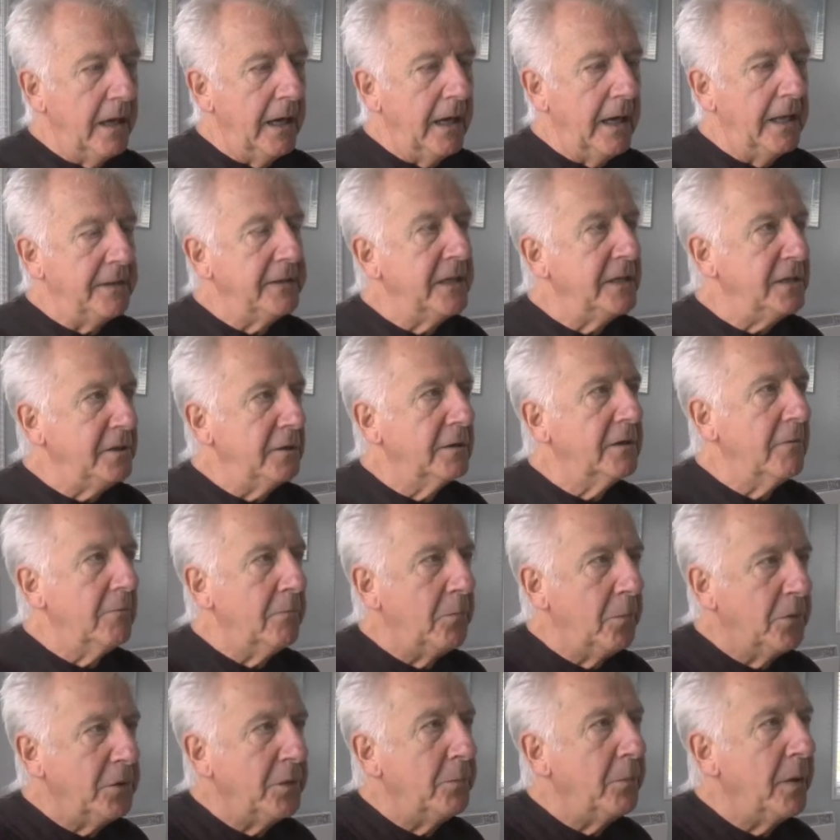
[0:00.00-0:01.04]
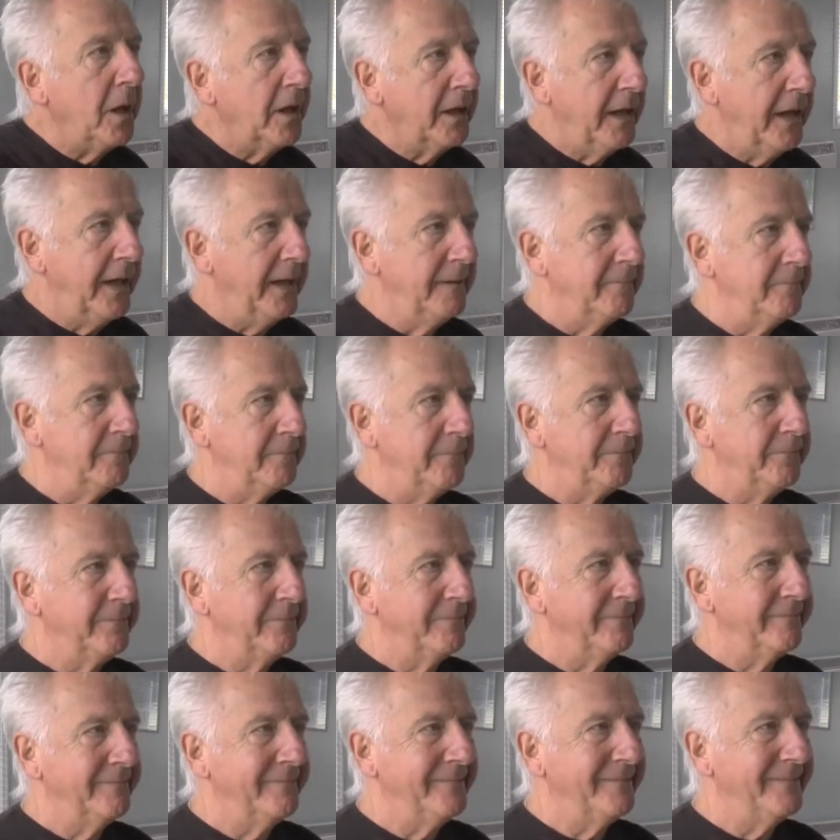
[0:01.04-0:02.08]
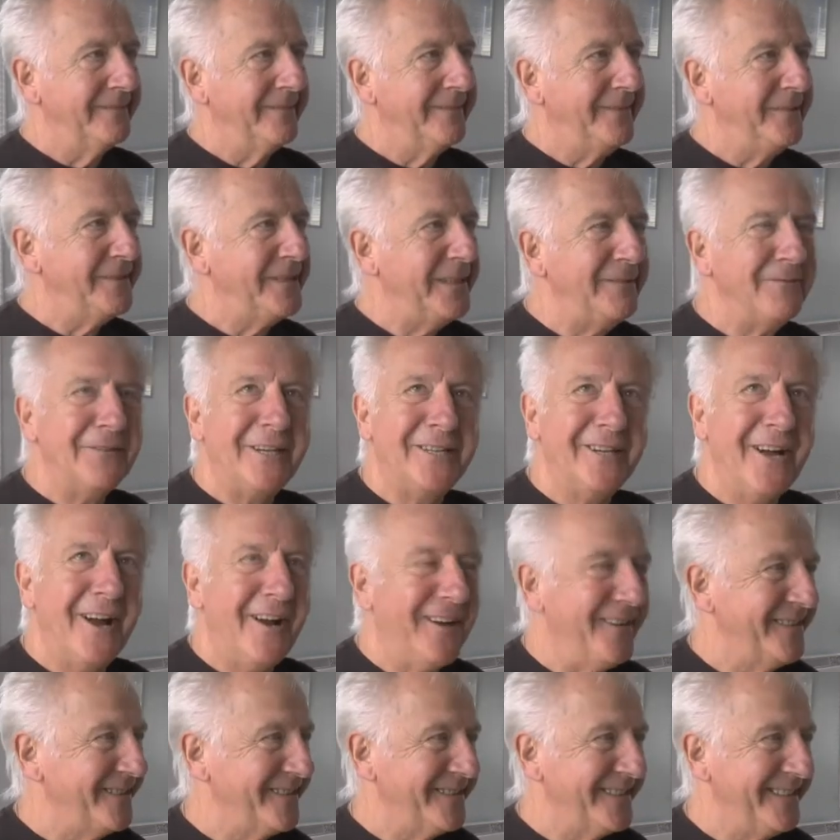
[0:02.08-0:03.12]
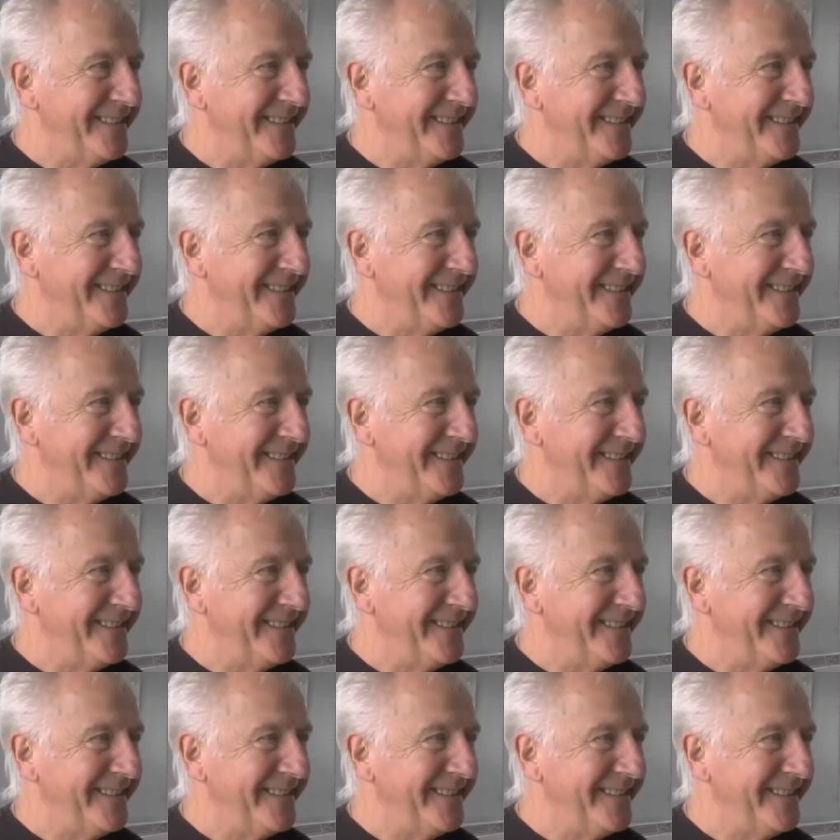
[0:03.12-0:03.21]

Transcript: and then you go and you plug it in. You see what it does.